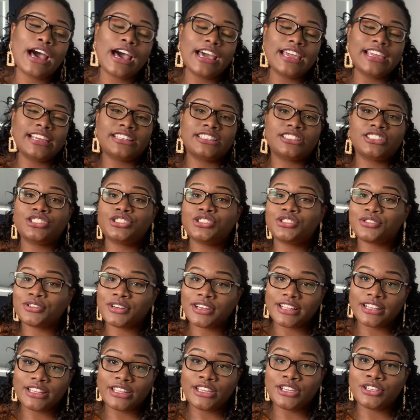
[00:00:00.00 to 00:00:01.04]
it's
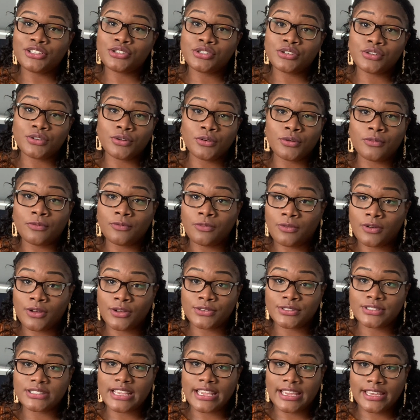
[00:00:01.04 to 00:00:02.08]
strictly true and
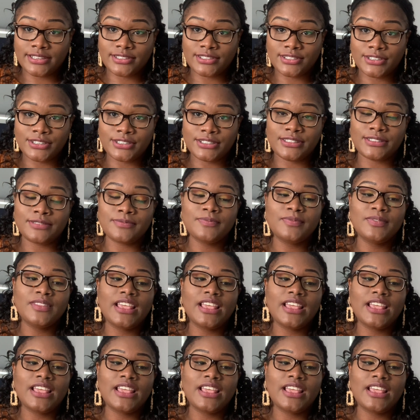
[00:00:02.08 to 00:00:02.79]
false answers.